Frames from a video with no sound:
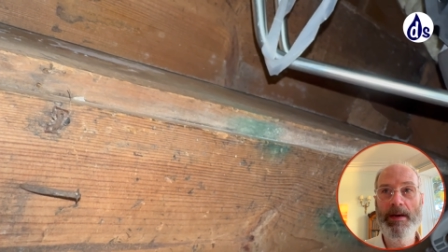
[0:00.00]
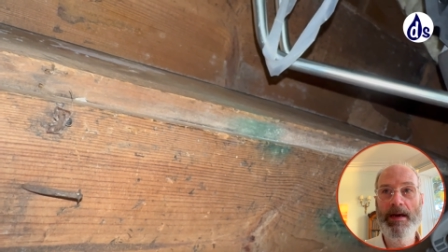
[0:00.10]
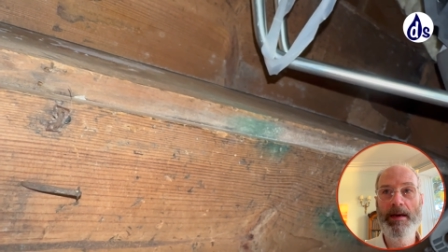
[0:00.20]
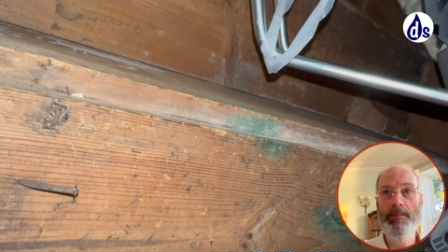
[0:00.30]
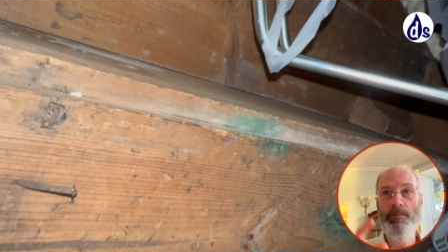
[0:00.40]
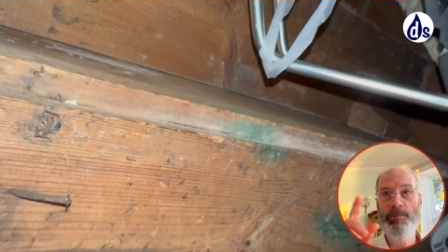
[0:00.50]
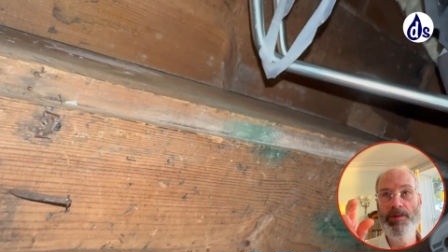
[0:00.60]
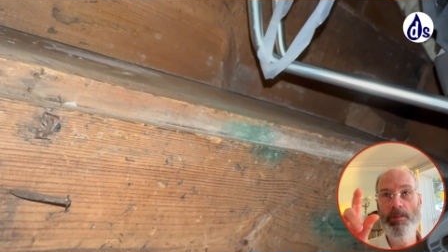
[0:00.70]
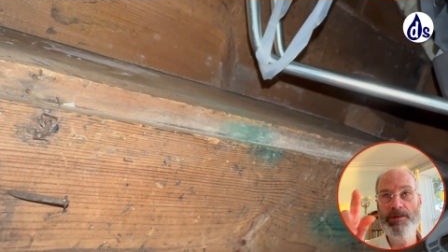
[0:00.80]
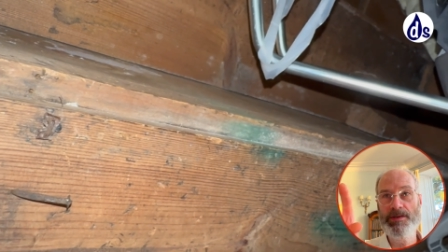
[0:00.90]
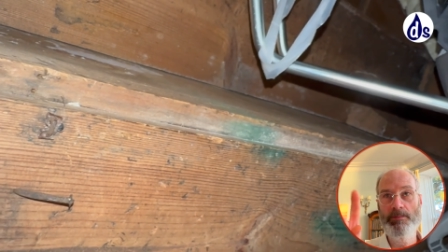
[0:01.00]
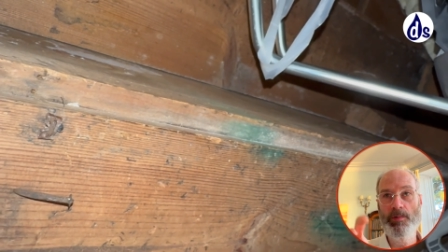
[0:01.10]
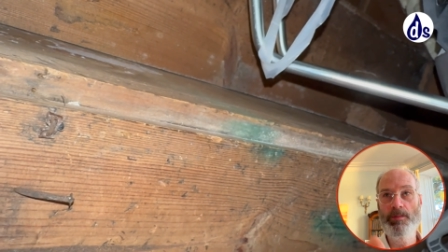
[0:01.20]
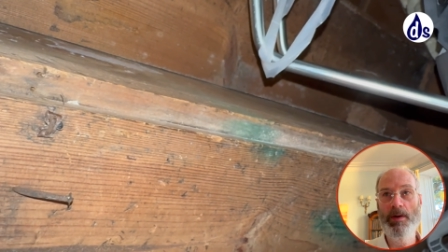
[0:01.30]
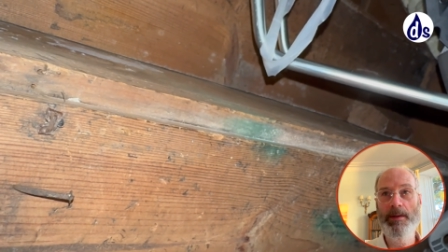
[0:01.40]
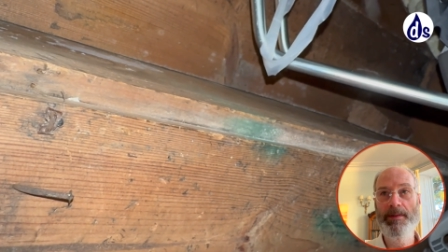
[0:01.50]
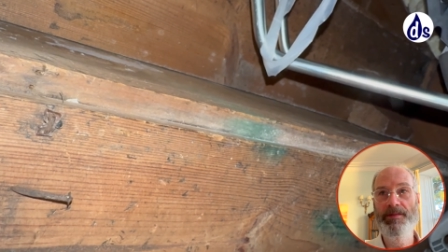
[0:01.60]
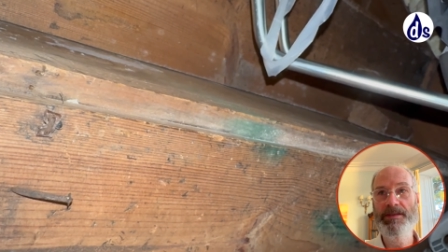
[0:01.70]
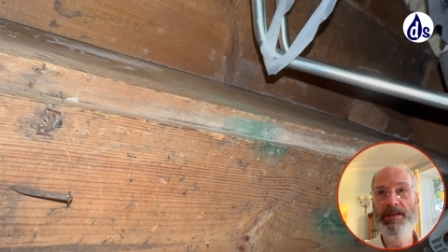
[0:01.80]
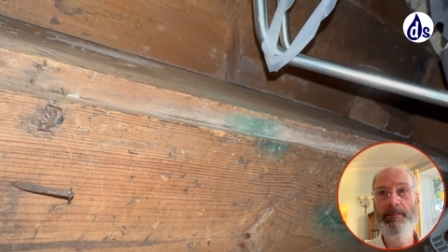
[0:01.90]
woodworm in
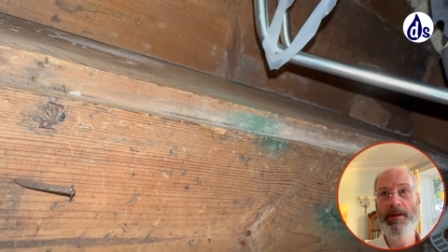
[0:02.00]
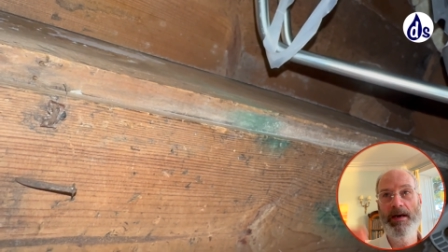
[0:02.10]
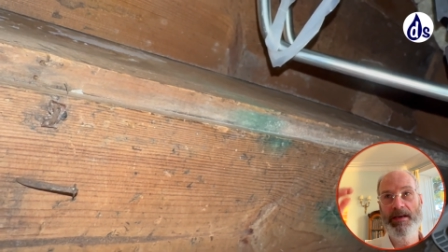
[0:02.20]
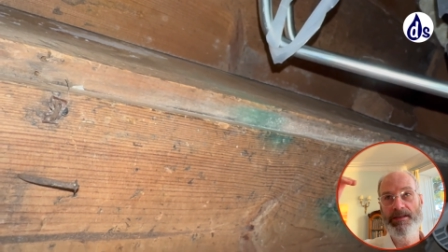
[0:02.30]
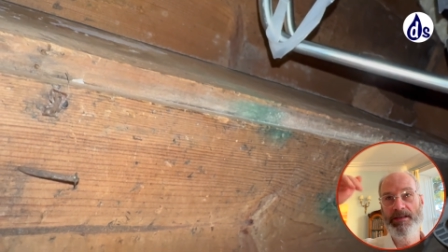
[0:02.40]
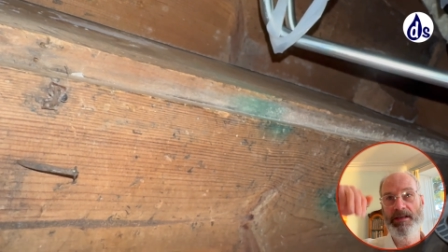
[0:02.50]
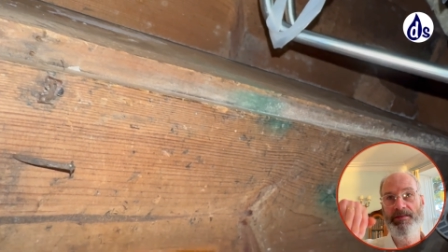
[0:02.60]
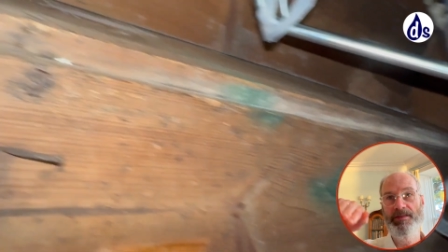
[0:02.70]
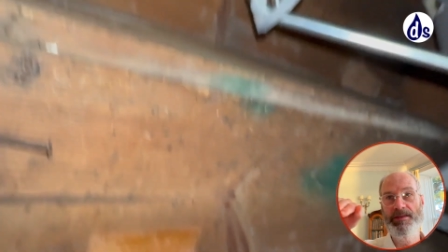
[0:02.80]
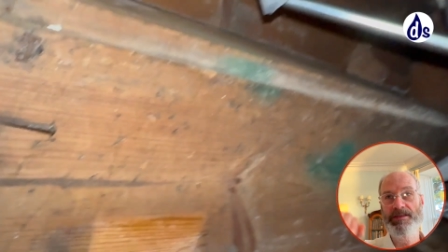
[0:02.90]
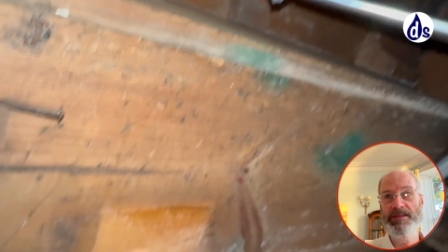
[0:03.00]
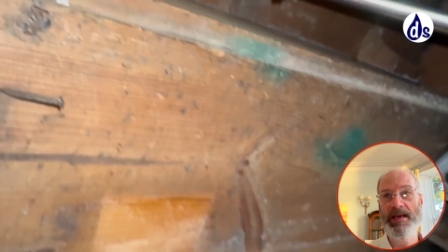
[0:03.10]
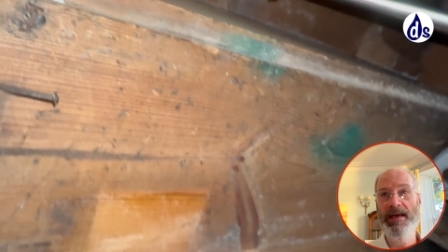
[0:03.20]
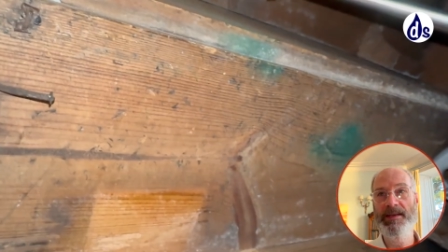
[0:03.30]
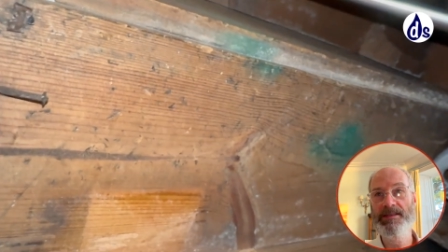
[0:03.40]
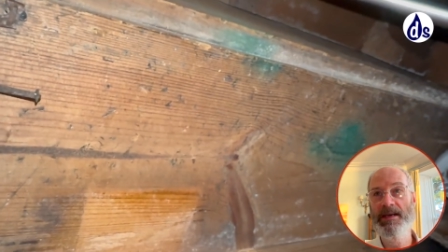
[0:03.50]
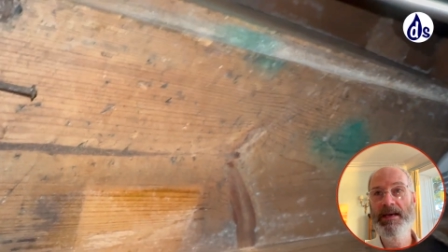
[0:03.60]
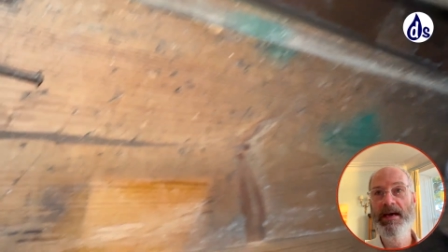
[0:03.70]
the timber underneath the stairs.